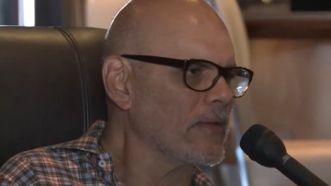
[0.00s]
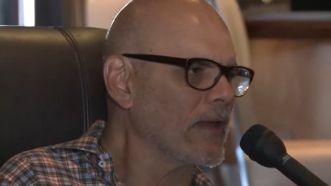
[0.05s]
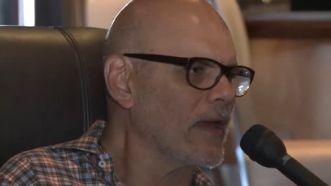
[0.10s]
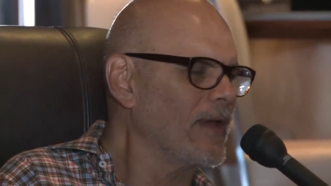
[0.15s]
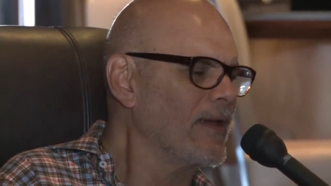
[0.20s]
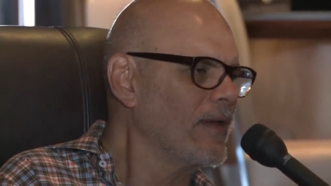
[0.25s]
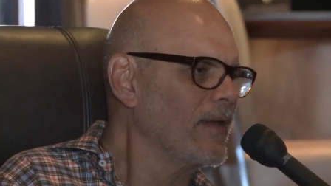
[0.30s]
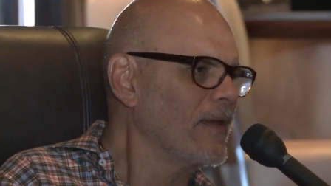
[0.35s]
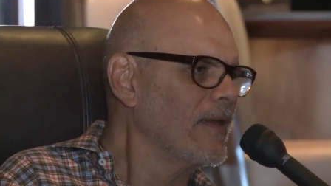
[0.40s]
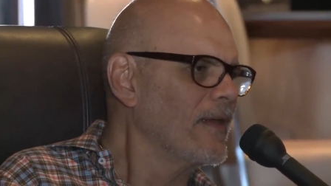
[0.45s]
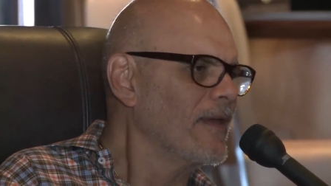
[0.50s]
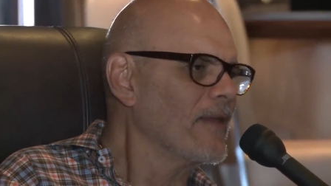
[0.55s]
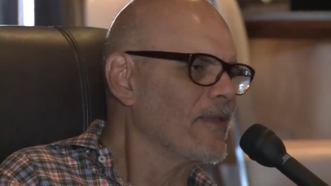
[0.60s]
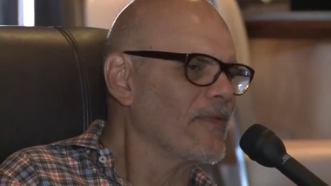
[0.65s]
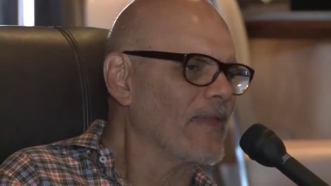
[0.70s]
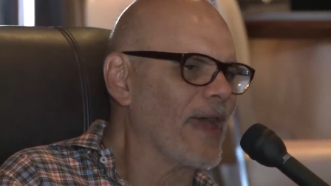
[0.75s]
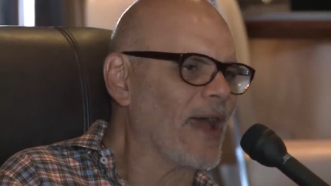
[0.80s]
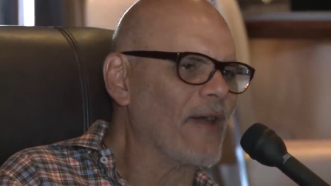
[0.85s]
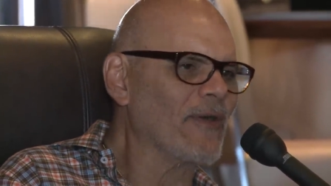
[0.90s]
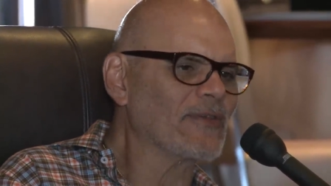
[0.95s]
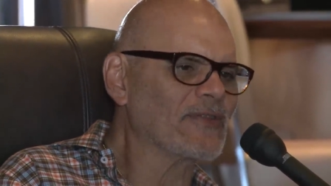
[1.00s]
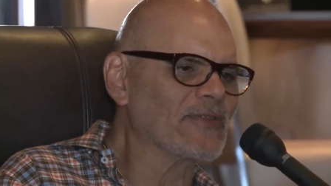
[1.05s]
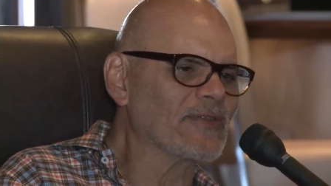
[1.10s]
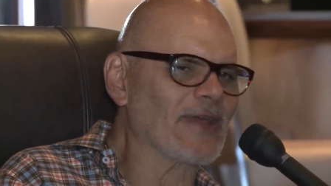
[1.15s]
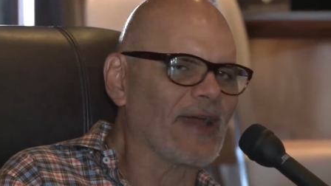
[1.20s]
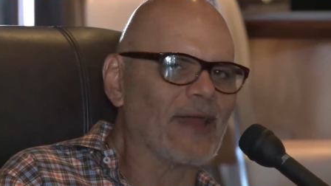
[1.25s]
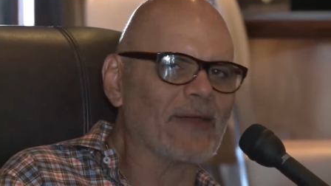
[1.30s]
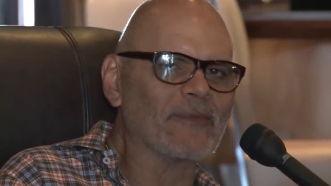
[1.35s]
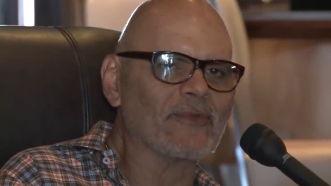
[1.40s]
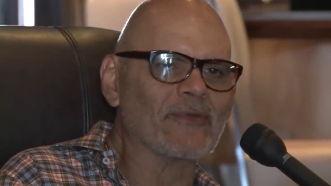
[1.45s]
now, now it's
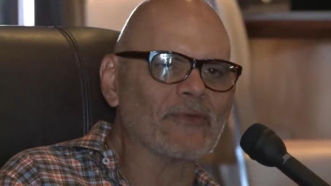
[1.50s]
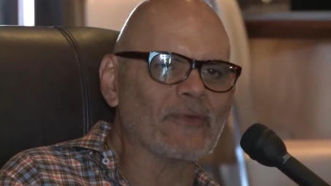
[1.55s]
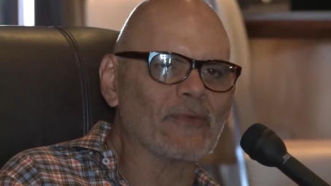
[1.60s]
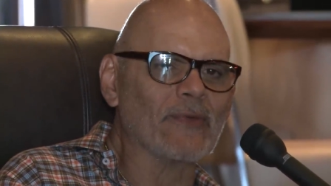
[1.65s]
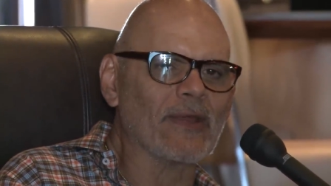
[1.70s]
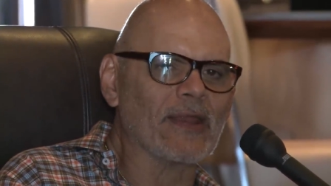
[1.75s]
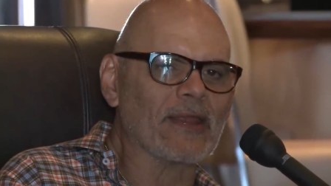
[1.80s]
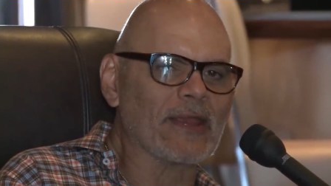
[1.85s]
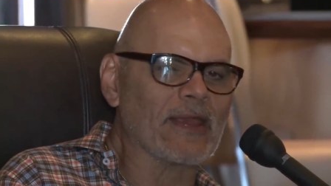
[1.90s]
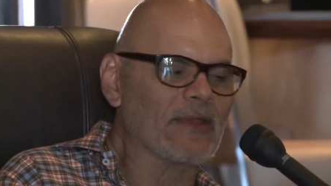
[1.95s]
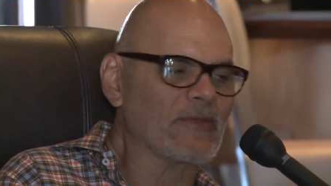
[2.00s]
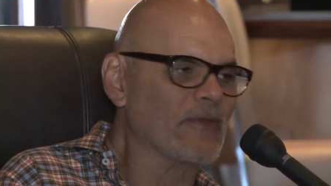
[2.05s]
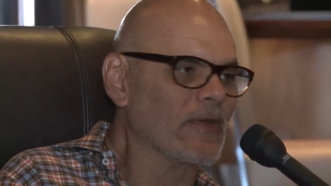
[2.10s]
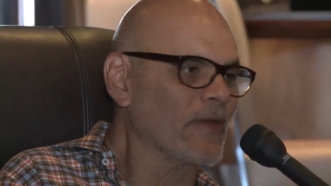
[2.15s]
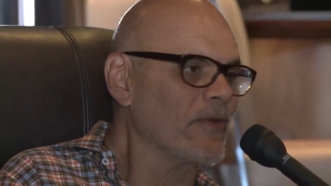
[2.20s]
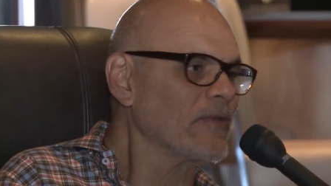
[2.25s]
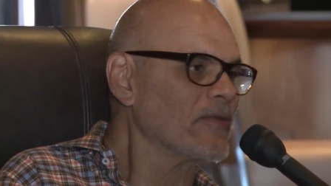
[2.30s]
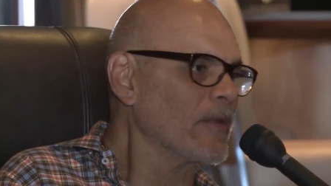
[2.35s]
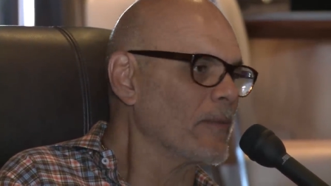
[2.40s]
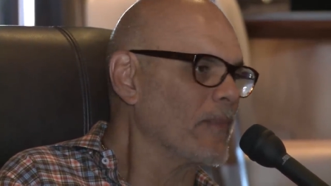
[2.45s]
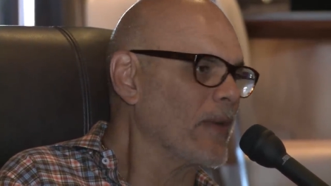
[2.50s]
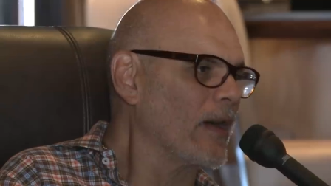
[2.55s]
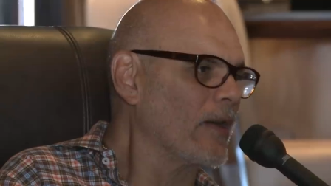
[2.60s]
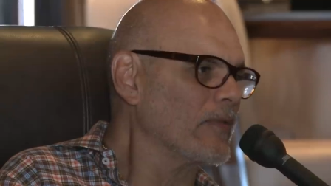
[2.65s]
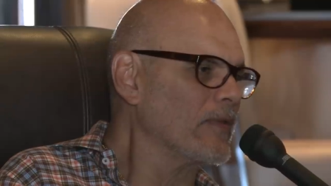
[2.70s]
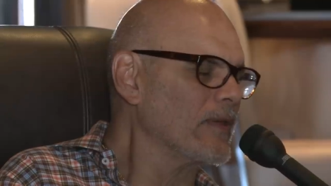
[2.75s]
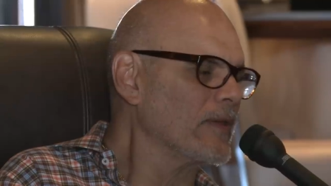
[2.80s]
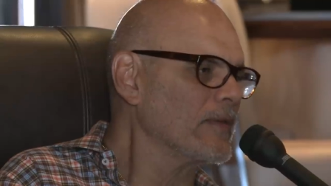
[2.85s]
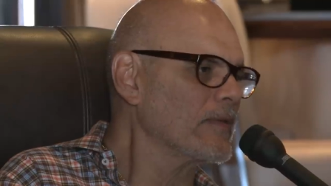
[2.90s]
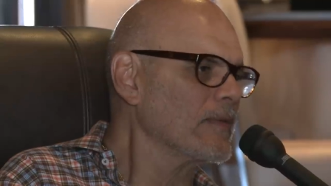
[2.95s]
time to really get serious
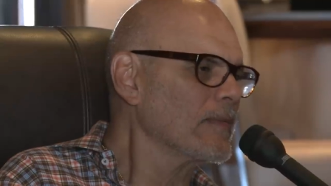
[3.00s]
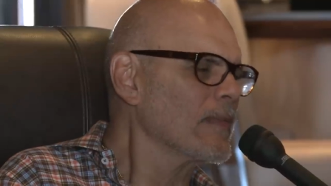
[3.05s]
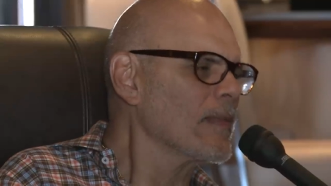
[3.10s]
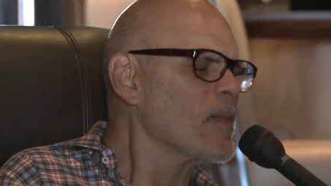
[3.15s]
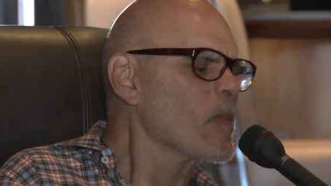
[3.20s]
about this.